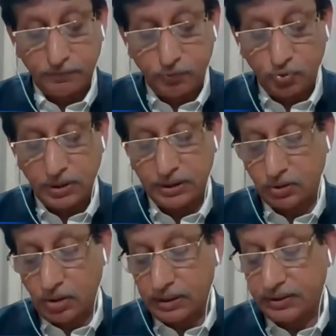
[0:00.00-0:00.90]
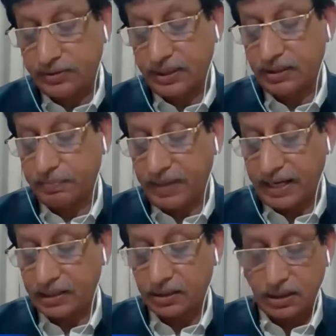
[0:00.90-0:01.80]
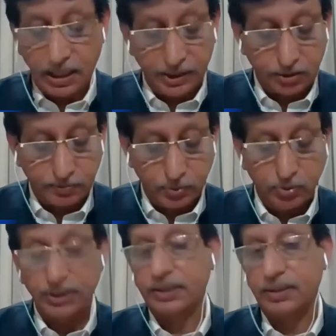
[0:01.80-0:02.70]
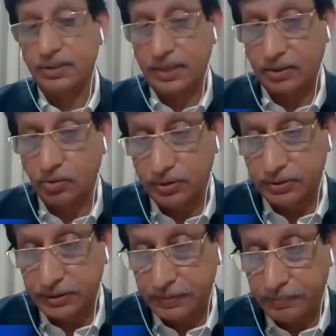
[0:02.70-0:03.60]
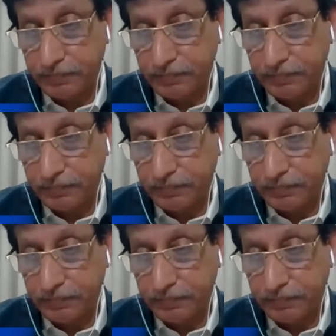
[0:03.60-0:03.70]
focused on increasing Pakistan's export in this technology.